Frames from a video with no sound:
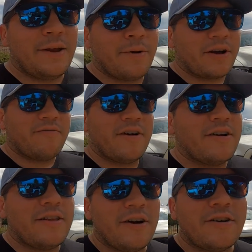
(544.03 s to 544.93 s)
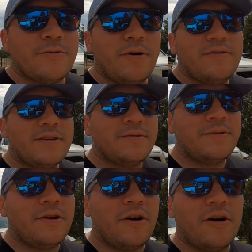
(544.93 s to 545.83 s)
anyone converted their R12
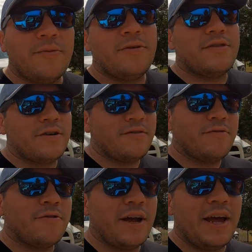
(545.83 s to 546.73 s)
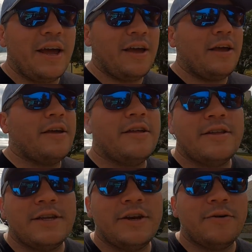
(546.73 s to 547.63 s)
system to R134A?
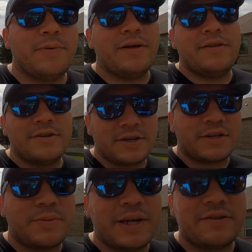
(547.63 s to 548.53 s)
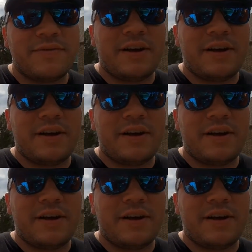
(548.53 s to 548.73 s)
You know, apparently there's an expansion